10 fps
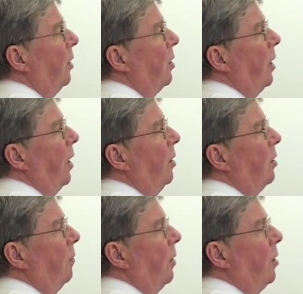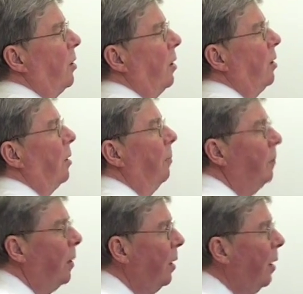states of this system
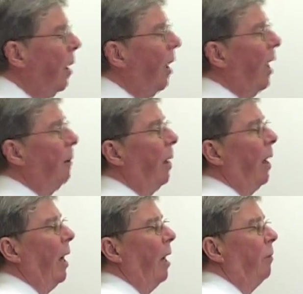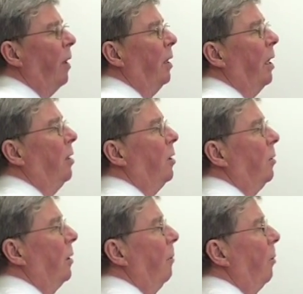um, have an
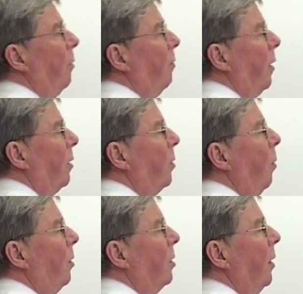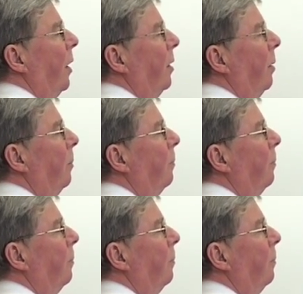integral number of flux quanta in them.